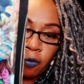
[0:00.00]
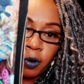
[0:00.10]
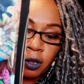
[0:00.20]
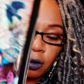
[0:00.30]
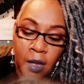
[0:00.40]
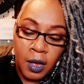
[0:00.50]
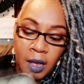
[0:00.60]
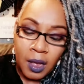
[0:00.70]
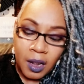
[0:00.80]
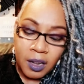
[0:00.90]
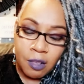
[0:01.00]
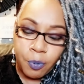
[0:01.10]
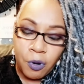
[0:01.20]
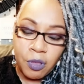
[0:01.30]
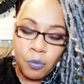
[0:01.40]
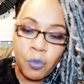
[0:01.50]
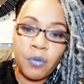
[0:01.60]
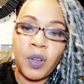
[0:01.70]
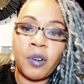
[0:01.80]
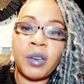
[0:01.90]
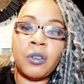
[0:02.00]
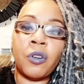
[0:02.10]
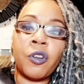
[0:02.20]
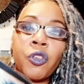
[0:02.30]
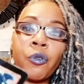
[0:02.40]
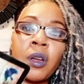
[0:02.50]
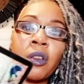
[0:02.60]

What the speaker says: you. This person was very nurturing.